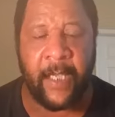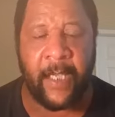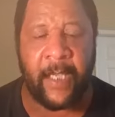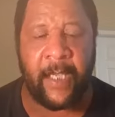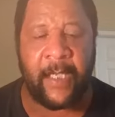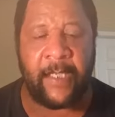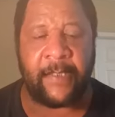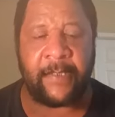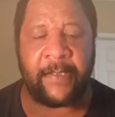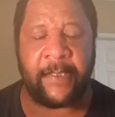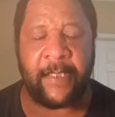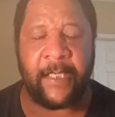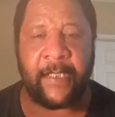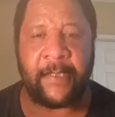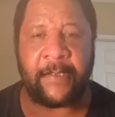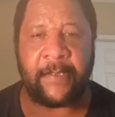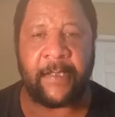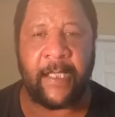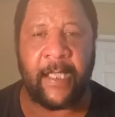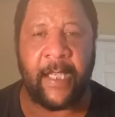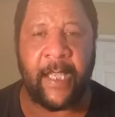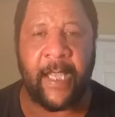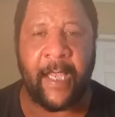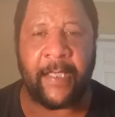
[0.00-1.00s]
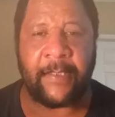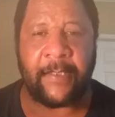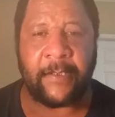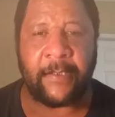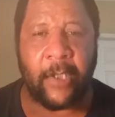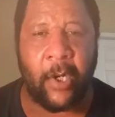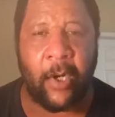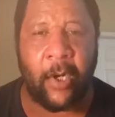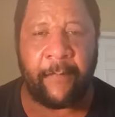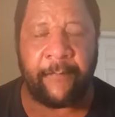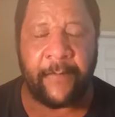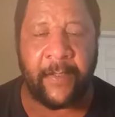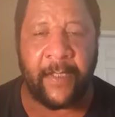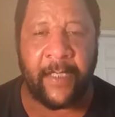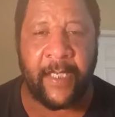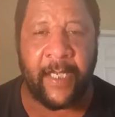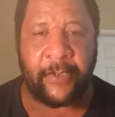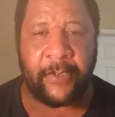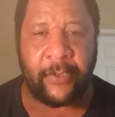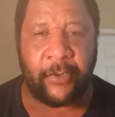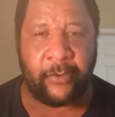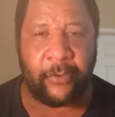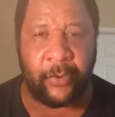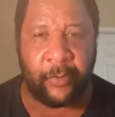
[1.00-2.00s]
He says, as often
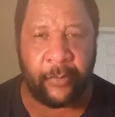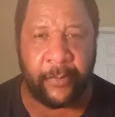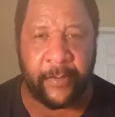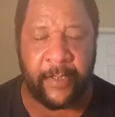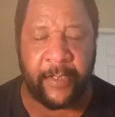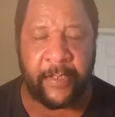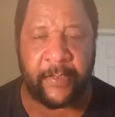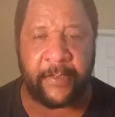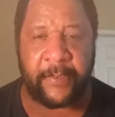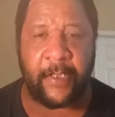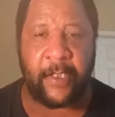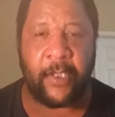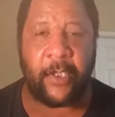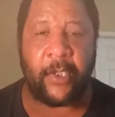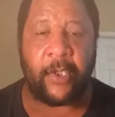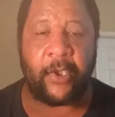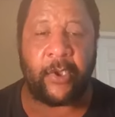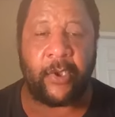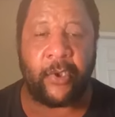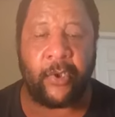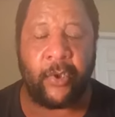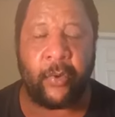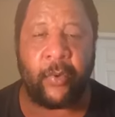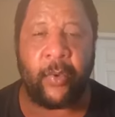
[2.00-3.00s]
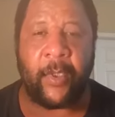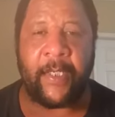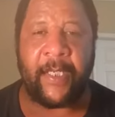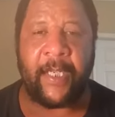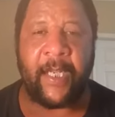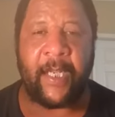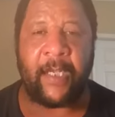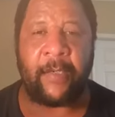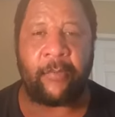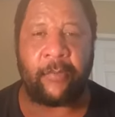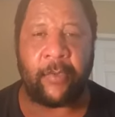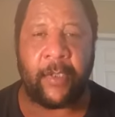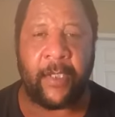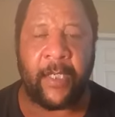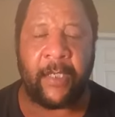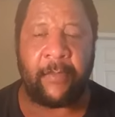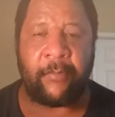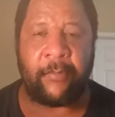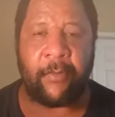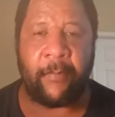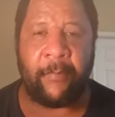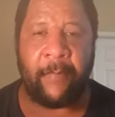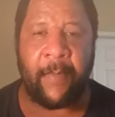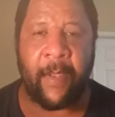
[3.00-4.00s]
as you do this, do it in,
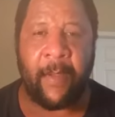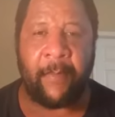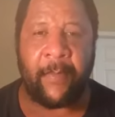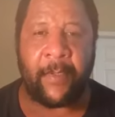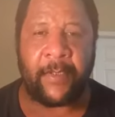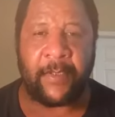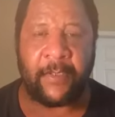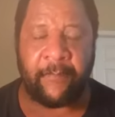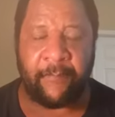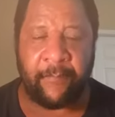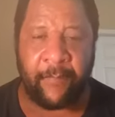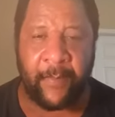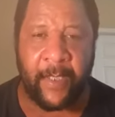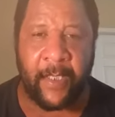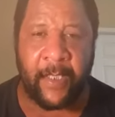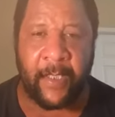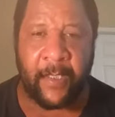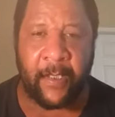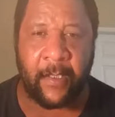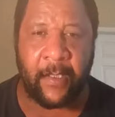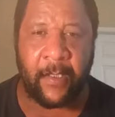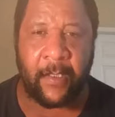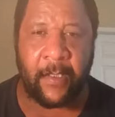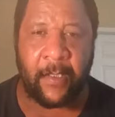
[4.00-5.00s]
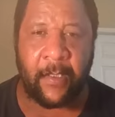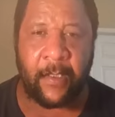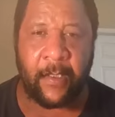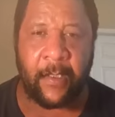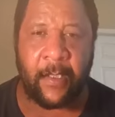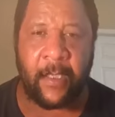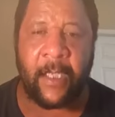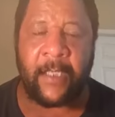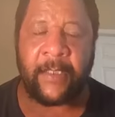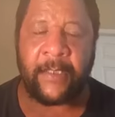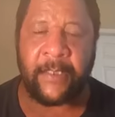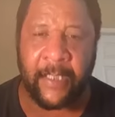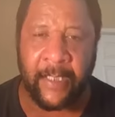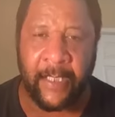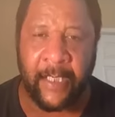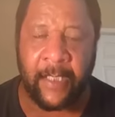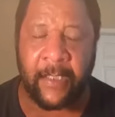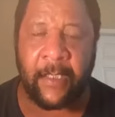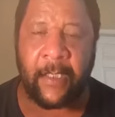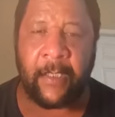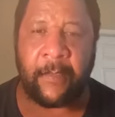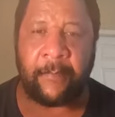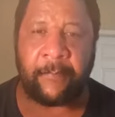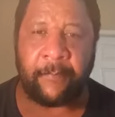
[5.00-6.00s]
in remembrance of me until
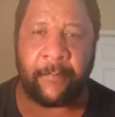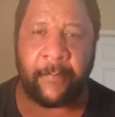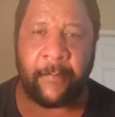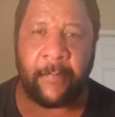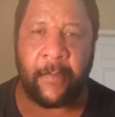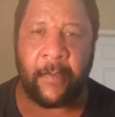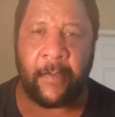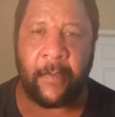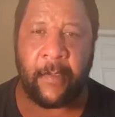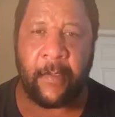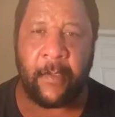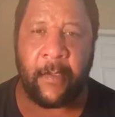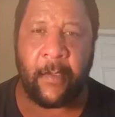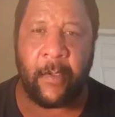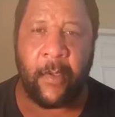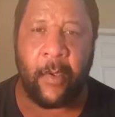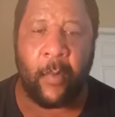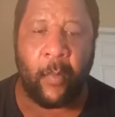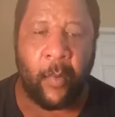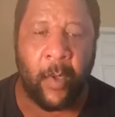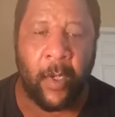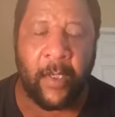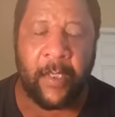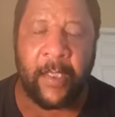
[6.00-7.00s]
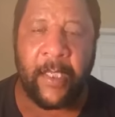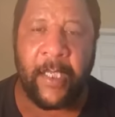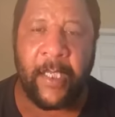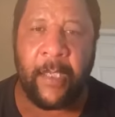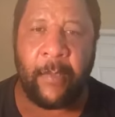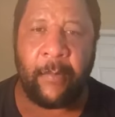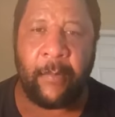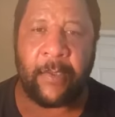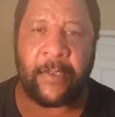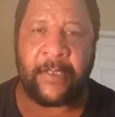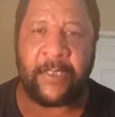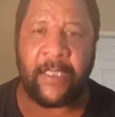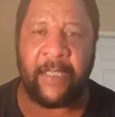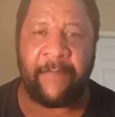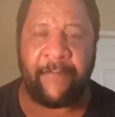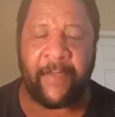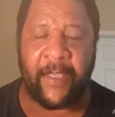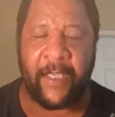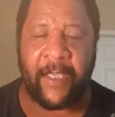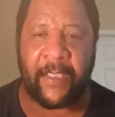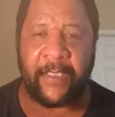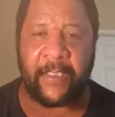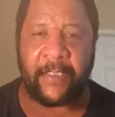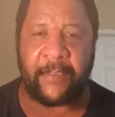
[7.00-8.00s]
I come. Well, he was
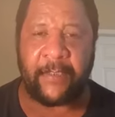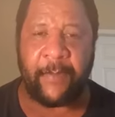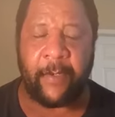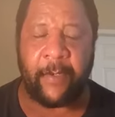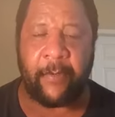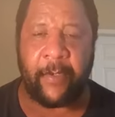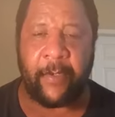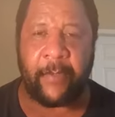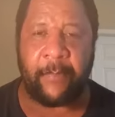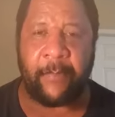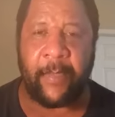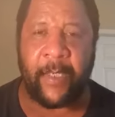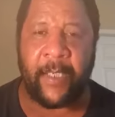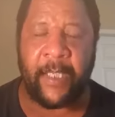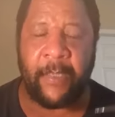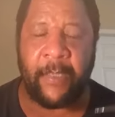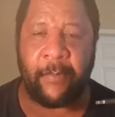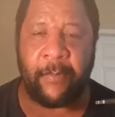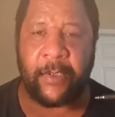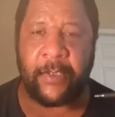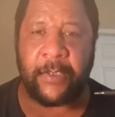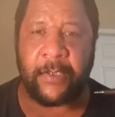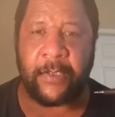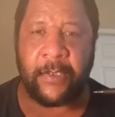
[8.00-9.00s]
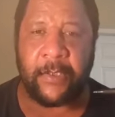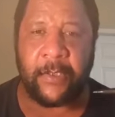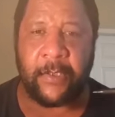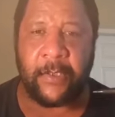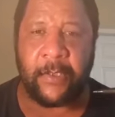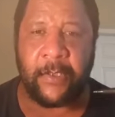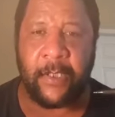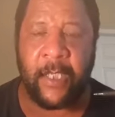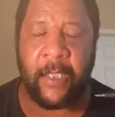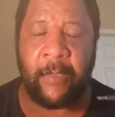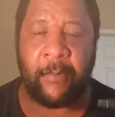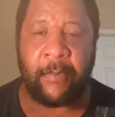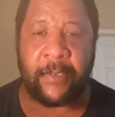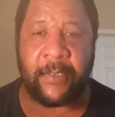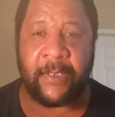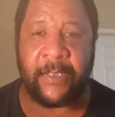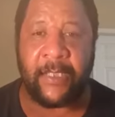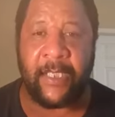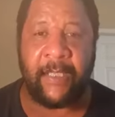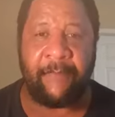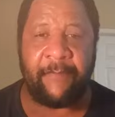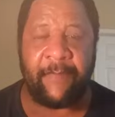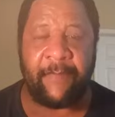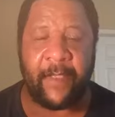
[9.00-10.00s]
leaving in the spirit, but he was, he was
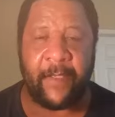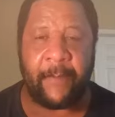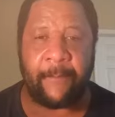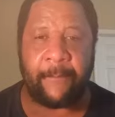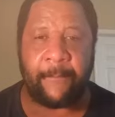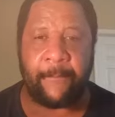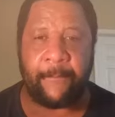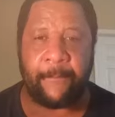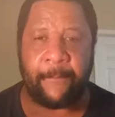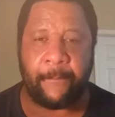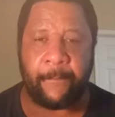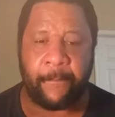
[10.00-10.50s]
leaving